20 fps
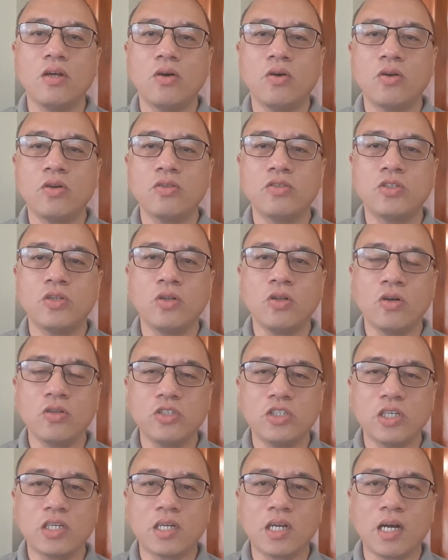or
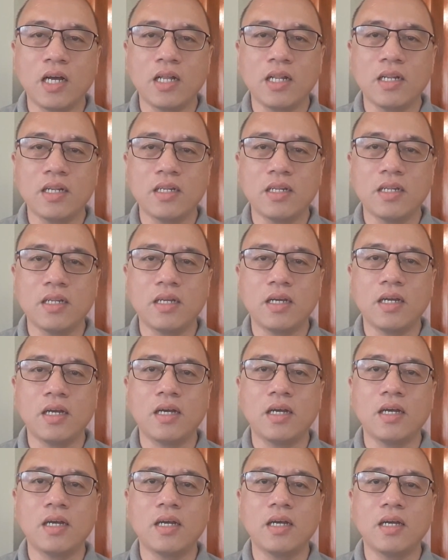theological
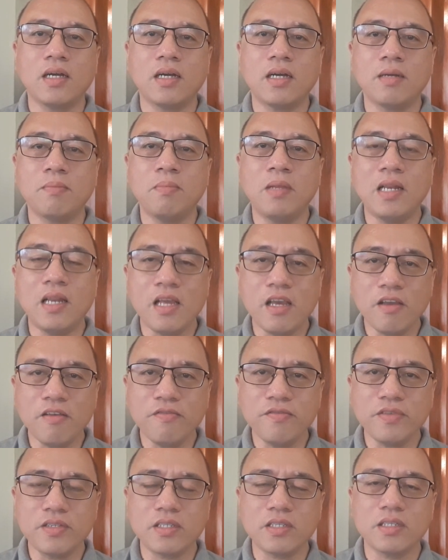
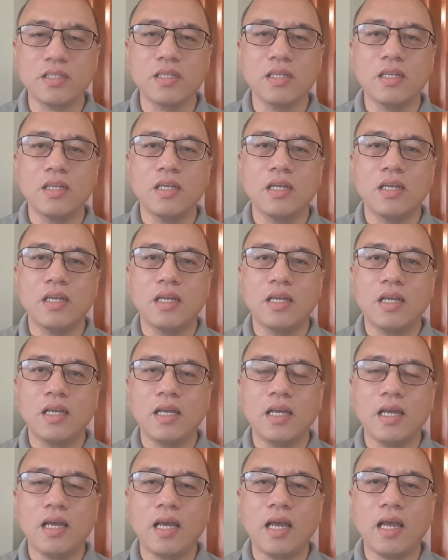beliefs,
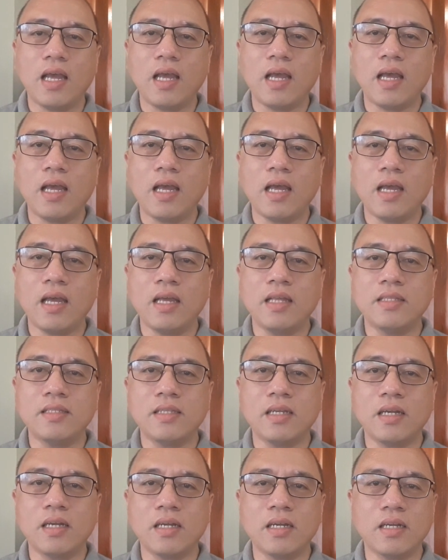and
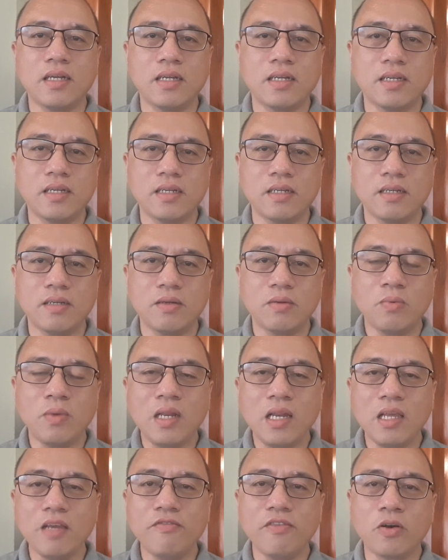we
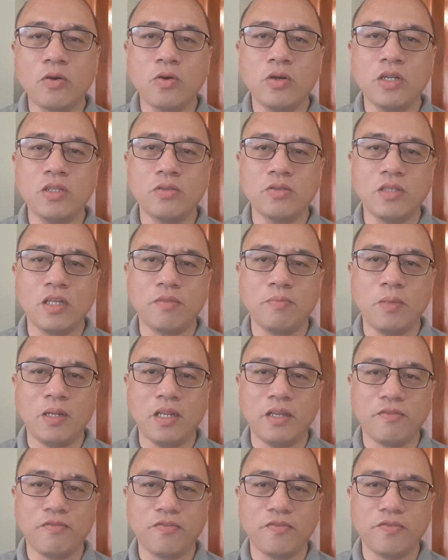live according to that
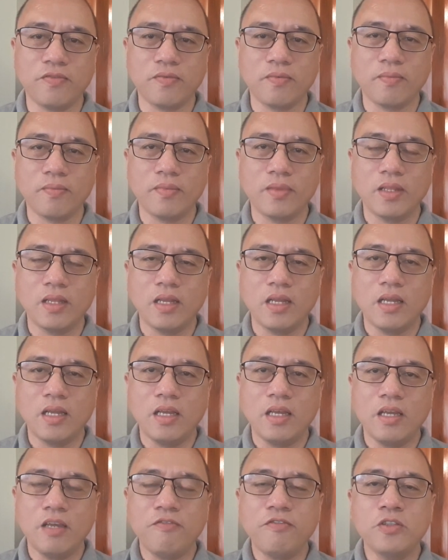belief.
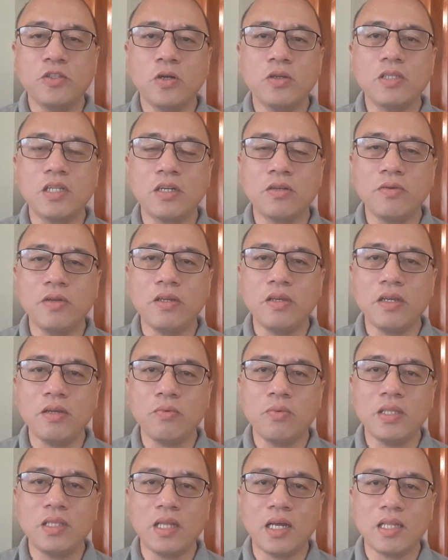If you don't agree
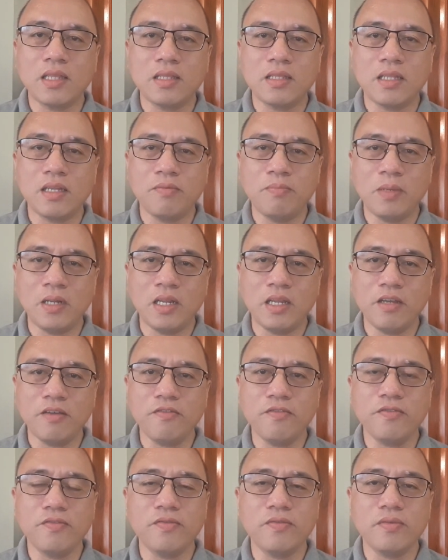with that
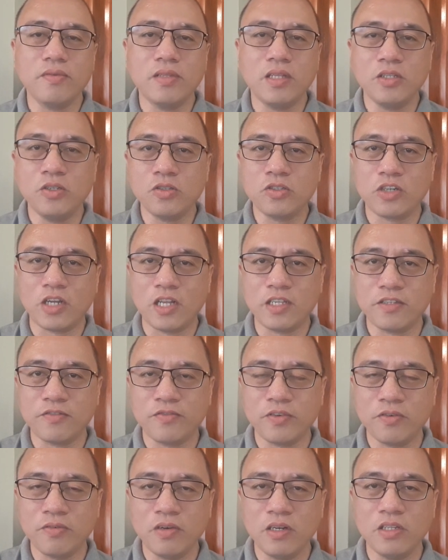belief, then you
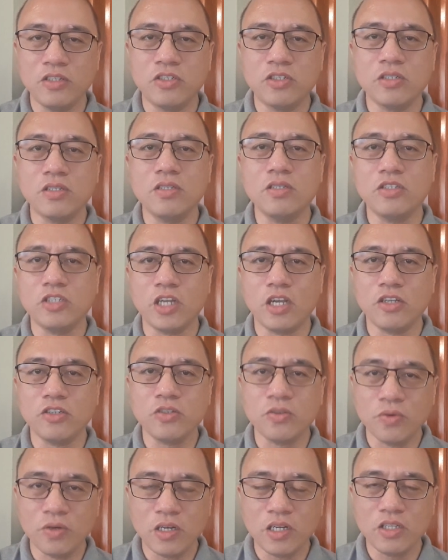transfer religion,
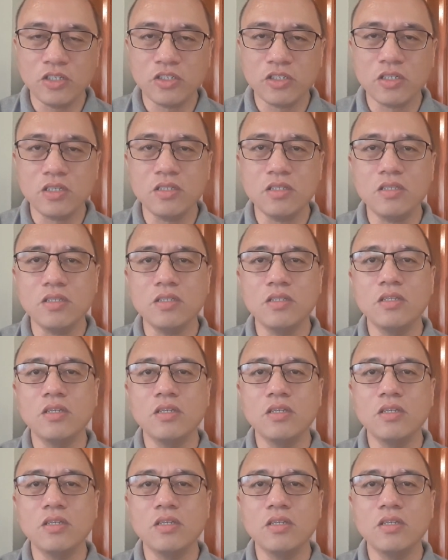change your religion,